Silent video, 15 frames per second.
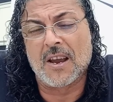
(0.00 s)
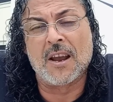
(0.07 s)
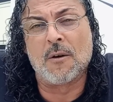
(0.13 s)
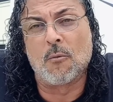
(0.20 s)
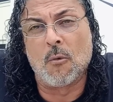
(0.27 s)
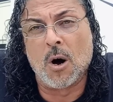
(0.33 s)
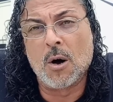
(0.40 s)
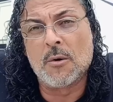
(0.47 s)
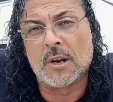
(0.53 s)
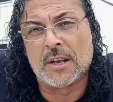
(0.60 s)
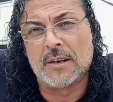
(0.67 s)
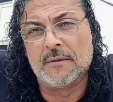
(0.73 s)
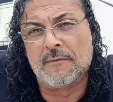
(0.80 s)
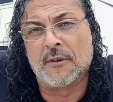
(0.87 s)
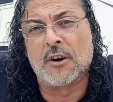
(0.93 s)
and
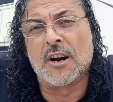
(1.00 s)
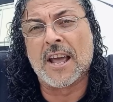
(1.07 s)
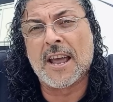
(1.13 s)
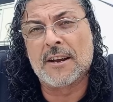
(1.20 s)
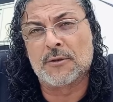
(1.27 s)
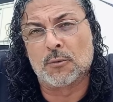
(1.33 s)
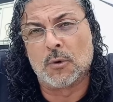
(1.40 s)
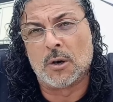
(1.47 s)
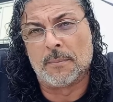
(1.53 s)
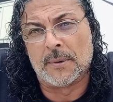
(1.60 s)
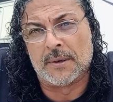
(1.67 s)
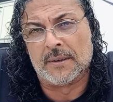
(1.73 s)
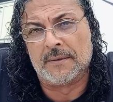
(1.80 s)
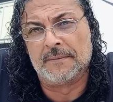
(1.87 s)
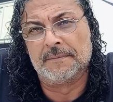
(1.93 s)
wanted for an ass
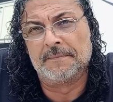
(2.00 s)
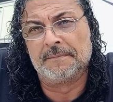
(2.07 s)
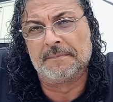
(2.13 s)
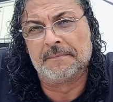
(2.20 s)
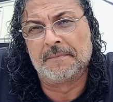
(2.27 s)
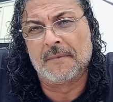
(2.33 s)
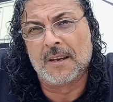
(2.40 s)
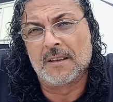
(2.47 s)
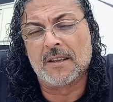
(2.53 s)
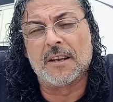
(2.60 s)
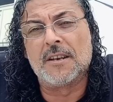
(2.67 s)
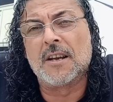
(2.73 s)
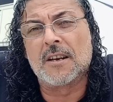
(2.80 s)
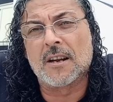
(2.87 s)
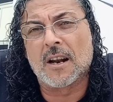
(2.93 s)
whooping.
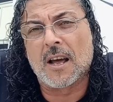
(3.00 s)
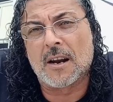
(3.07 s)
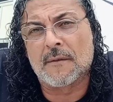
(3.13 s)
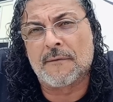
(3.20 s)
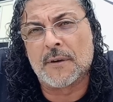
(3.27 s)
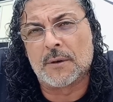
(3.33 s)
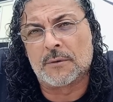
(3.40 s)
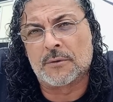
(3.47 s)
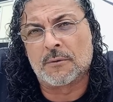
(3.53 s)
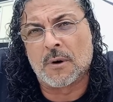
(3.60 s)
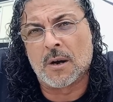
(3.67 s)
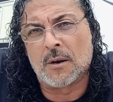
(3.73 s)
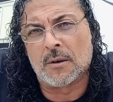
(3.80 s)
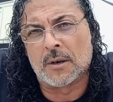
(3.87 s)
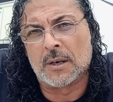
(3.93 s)
They've done a lot of folks
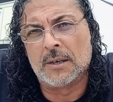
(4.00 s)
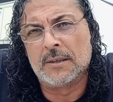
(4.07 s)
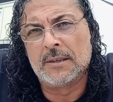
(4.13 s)
wrong.